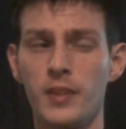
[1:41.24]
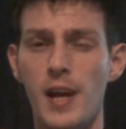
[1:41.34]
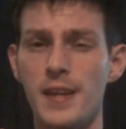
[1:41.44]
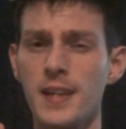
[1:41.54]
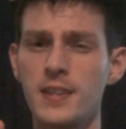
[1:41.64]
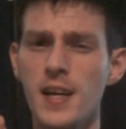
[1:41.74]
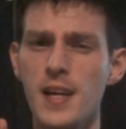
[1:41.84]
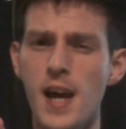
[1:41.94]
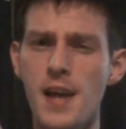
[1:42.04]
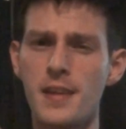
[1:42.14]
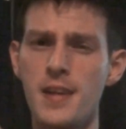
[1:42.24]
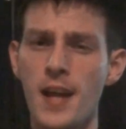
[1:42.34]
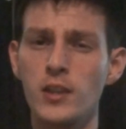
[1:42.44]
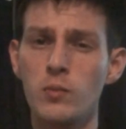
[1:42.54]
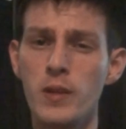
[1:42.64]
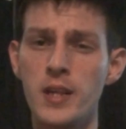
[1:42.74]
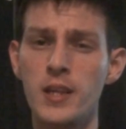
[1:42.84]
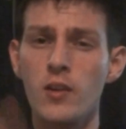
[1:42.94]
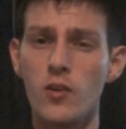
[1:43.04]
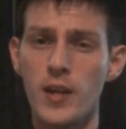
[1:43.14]
think it's either next
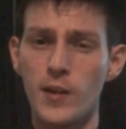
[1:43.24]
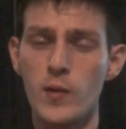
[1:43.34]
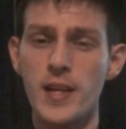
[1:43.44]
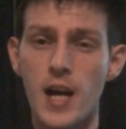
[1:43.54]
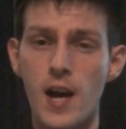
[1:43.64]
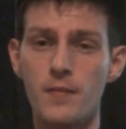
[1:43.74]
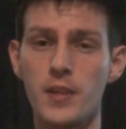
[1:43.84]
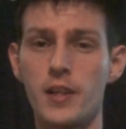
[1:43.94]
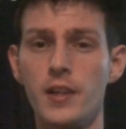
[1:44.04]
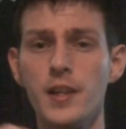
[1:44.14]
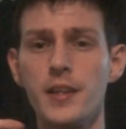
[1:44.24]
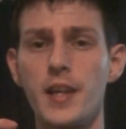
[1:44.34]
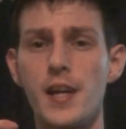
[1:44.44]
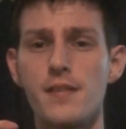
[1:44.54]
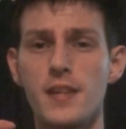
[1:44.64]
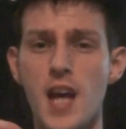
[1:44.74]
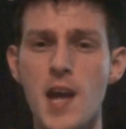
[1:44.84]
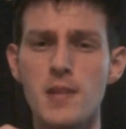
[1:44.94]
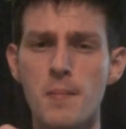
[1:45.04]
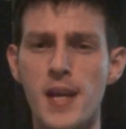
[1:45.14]
week or next week after. There's a
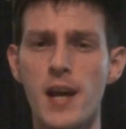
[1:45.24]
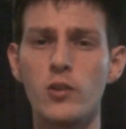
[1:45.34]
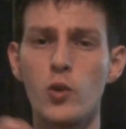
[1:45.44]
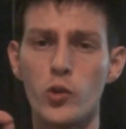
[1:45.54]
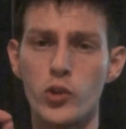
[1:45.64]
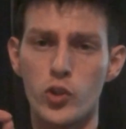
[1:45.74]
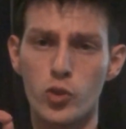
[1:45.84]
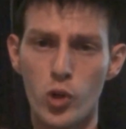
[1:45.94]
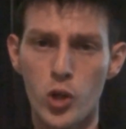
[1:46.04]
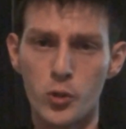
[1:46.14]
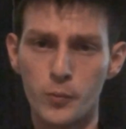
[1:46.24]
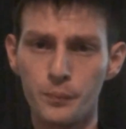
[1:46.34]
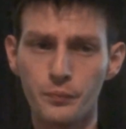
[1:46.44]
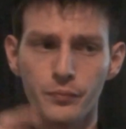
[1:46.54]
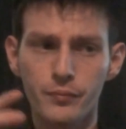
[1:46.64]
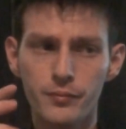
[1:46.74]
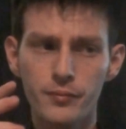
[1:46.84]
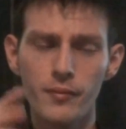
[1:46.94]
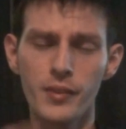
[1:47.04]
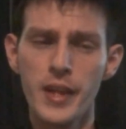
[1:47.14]
game coming out called Control.
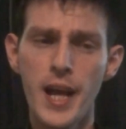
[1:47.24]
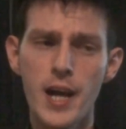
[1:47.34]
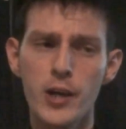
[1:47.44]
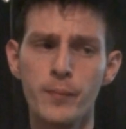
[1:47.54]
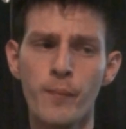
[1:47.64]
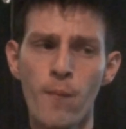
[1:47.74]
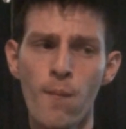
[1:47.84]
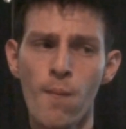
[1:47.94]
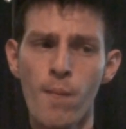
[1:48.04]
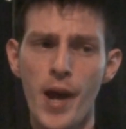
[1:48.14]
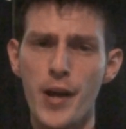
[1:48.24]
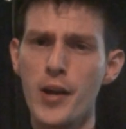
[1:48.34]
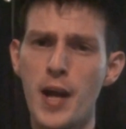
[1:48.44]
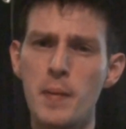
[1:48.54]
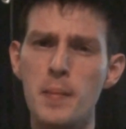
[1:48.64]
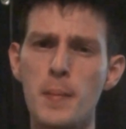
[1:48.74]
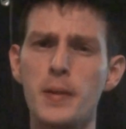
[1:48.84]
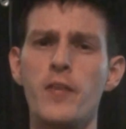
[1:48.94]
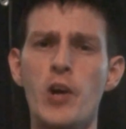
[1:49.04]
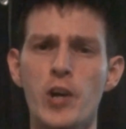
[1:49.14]
Now, I don't know how many people
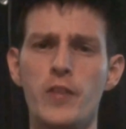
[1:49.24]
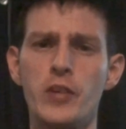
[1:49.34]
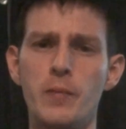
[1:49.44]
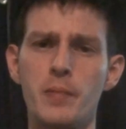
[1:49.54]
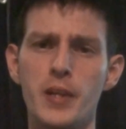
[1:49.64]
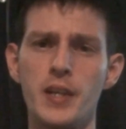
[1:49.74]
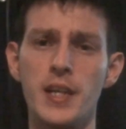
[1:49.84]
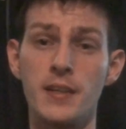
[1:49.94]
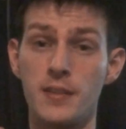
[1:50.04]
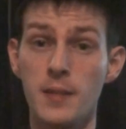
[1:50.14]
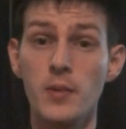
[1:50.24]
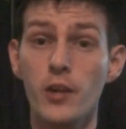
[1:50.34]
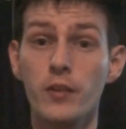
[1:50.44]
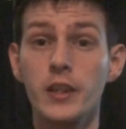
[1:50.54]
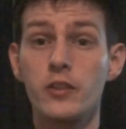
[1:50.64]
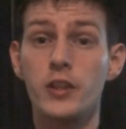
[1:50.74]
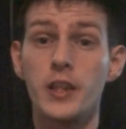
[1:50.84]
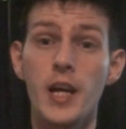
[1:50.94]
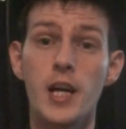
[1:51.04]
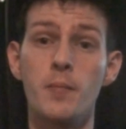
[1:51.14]
have heard of it, but it seems like a really interesting
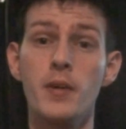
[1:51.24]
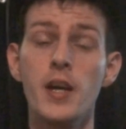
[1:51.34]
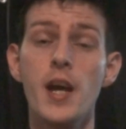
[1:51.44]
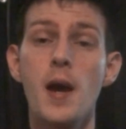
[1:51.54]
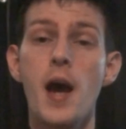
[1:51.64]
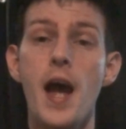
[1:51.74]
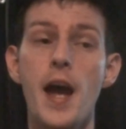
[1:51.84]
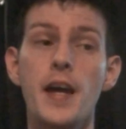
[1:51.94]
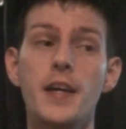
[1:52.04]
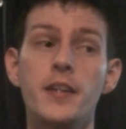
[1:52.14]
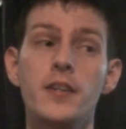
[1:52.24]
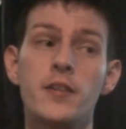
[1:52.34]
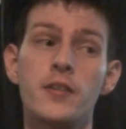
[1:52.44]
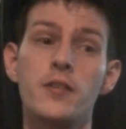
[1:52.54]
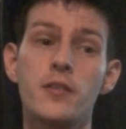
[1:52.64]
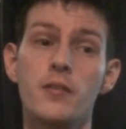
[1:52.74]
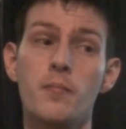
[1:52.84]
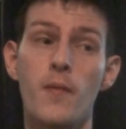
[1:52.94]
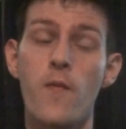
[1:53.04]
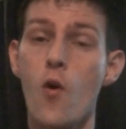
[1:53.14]
game. And
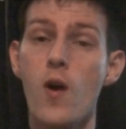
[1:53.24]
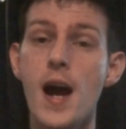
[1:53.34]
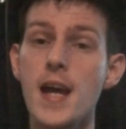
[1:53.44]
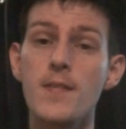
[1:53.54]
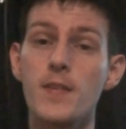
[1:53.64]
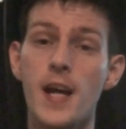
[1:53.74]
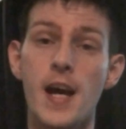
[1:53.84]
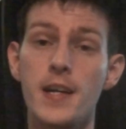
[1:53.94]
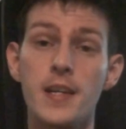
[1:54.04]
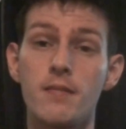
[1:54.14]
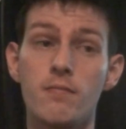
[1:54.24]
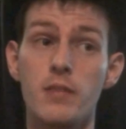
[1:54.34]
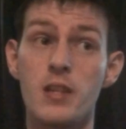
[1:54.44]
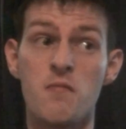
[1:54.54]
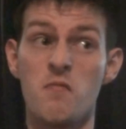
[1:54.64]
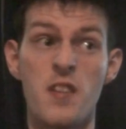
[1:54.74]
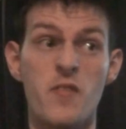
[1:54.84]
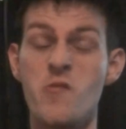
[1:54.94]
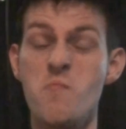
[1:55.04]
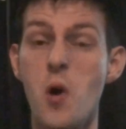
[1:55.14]
before I even had
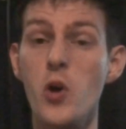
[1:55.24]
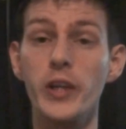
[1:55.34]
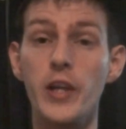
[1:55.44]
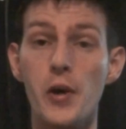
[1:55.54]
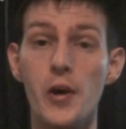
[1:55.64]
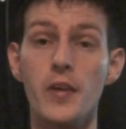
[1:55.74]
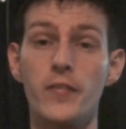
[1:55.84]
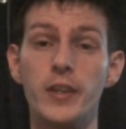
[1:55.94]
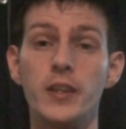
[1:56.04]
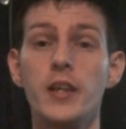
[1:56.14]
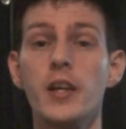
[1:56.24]
remotely heard of it,